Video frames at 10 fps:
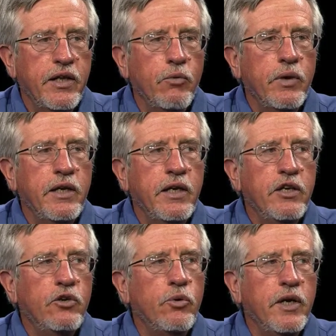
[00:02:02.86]
that we
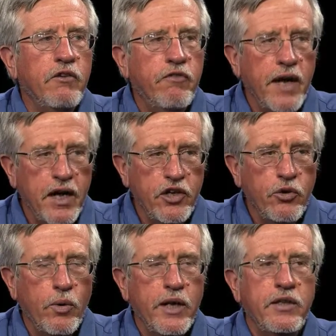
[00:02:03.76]
need to
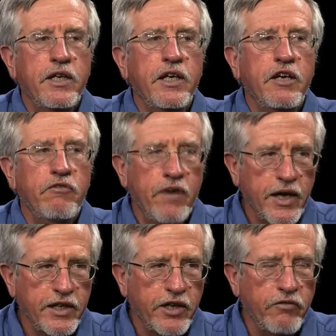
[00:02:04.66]
evaluate the
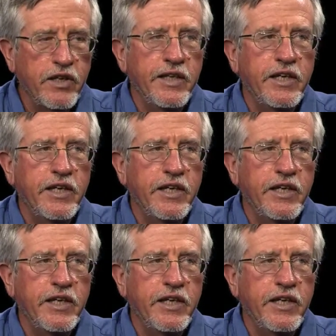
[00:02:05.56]
effects of this